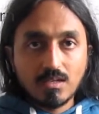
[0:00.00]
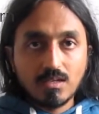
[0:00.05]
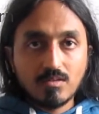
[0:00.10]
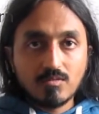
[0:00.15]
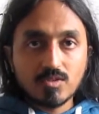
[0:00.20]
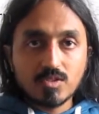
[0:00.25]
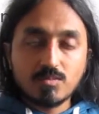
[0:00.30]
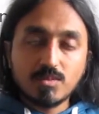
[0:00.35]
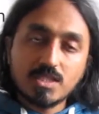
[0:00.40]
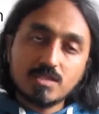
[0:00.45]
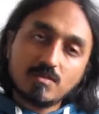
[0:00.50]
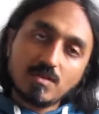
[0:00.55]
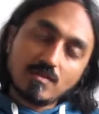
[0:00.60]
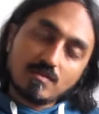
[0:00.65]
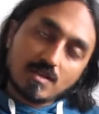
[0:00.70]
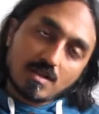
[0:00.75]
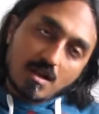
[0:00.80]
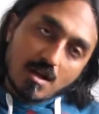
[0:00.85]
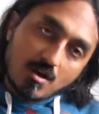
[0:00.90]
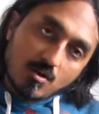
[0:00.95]
which means we
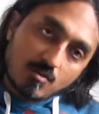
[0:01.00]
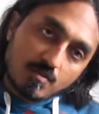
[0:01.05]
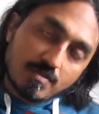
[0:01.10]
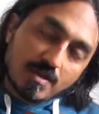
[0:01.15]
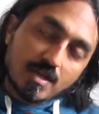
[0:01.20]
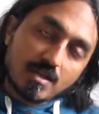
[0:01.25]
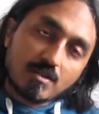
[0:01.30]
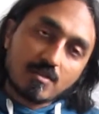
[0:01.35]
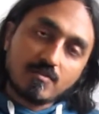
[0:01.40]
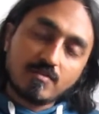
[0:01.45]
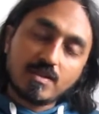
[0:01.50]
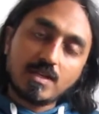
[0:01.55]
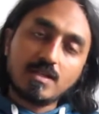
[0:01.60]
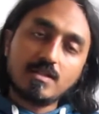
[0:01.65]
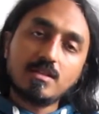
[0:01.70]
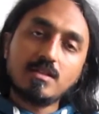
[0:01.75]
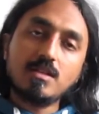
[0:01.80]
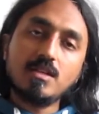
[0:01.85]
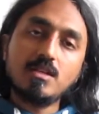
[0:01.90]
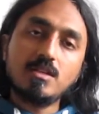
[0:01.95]
have to count back to
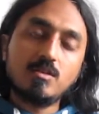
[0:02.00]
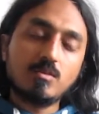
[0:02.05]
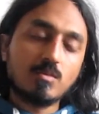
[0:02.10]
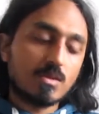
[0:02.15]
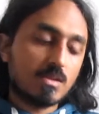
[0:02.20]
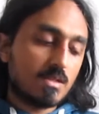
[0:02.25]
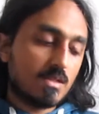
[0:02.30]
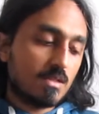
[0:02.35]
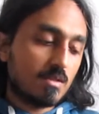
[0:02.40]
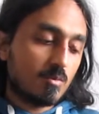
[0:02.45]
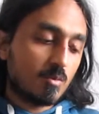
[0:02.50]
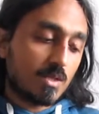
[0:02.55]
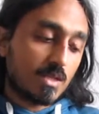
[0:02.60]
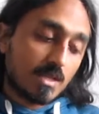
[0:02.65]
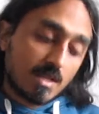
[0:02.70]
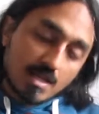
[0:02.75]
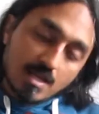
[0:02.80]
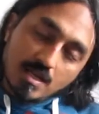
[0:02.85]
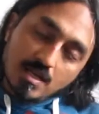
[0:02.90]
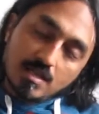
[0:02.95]
find the Ni 2 and Ni
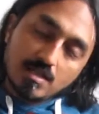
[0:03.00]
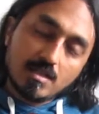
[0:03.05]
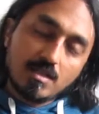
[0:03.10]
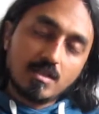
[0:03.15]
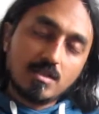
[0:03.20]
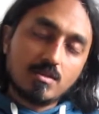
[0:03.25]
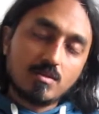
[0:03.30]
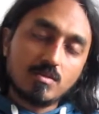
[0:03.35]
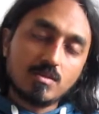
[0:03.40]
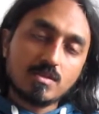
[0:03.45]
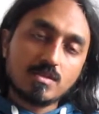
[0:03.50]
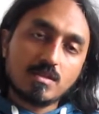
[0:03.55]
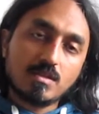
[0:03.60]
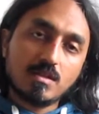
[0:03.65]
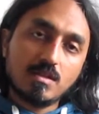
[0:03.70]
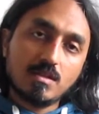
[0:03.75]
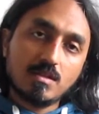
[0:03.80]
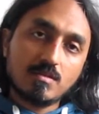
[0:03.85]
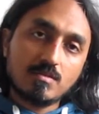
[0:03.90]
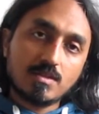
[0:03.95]
1. Ni 2 is
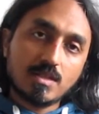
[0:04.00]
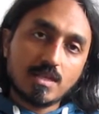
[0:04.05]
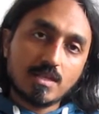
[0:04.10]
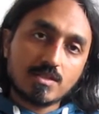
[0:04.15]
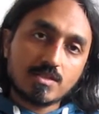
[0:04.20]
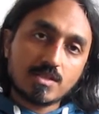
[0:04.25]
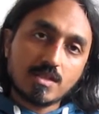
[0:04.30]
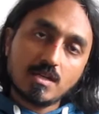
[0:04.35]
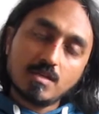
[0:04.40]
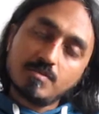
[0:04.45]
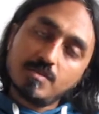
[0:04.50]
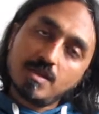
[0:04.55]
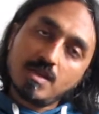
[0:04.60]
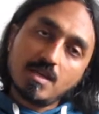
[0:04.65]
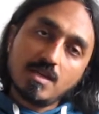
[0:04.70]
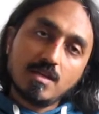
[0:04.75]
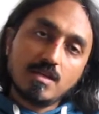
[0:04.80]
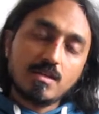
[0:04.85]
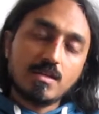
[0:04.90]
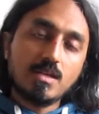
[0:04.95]
here on the A sharp,
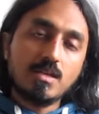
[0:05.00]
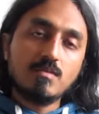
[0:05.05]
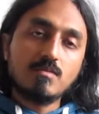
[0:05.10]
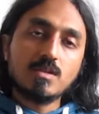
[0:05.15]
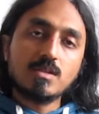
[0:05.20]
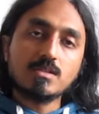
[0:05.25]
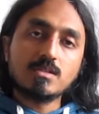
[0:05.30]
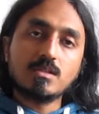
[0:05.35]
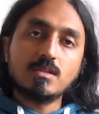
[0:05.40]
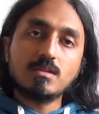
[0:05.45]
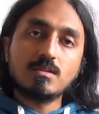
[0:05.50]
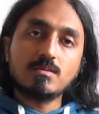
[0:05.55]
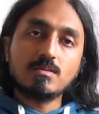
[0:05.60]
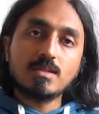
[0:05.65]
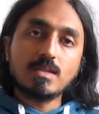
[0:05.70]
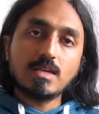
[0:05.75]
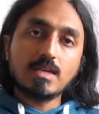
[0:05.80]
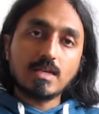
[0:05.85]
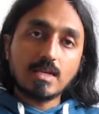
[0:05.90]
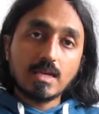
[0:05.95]
Ni 1 is here on
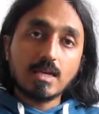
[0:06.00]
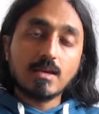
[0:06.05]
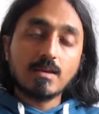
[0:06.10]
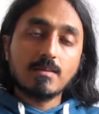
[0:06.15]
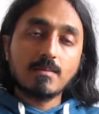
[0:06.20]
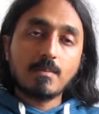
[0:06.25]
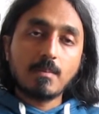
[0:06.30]
the A.